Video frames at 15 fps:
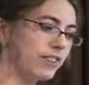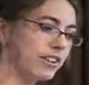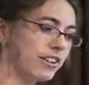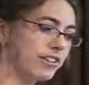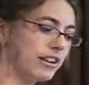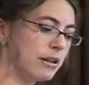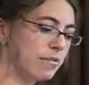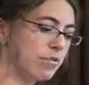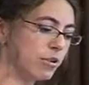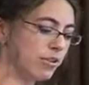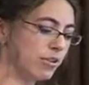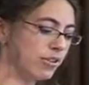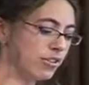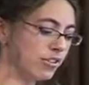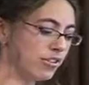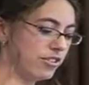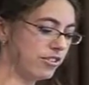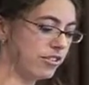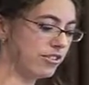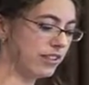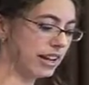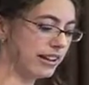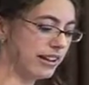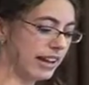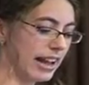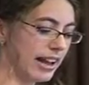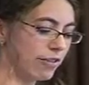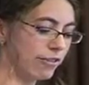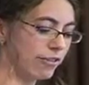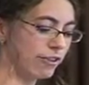vitally important to take
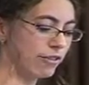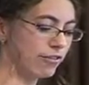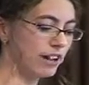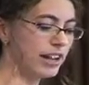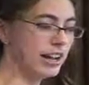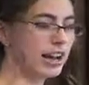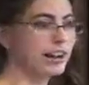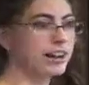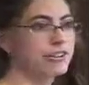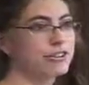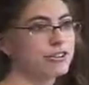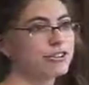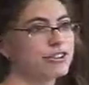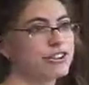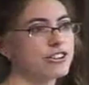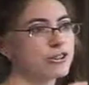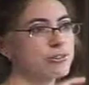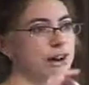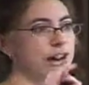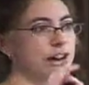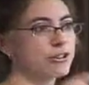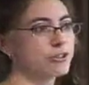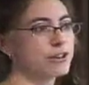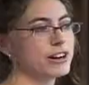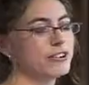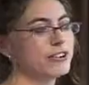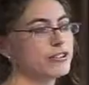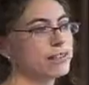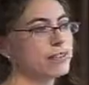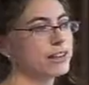account of, and it's not just about
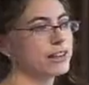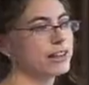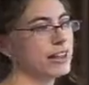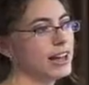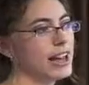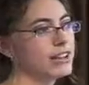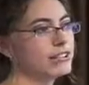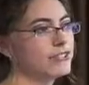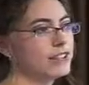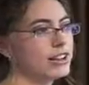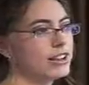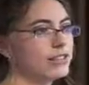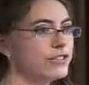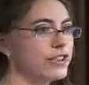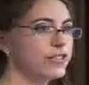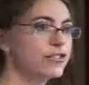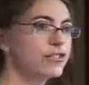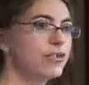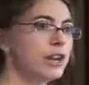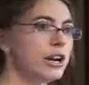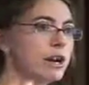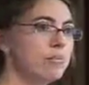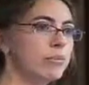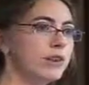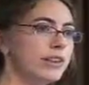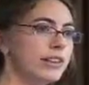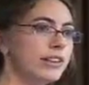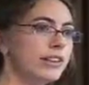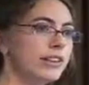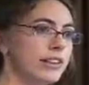aspirations being in the head of the individual, but
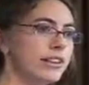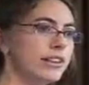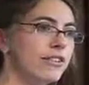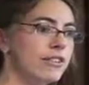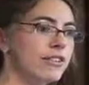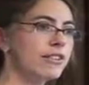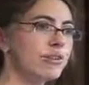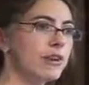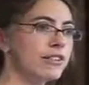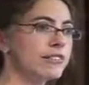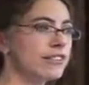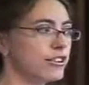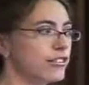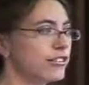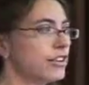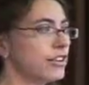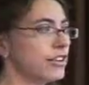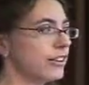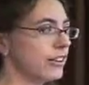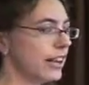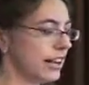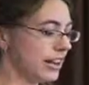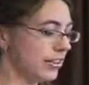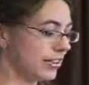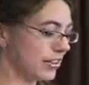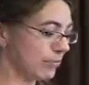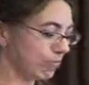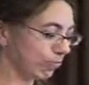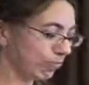looking at the individual as socially located.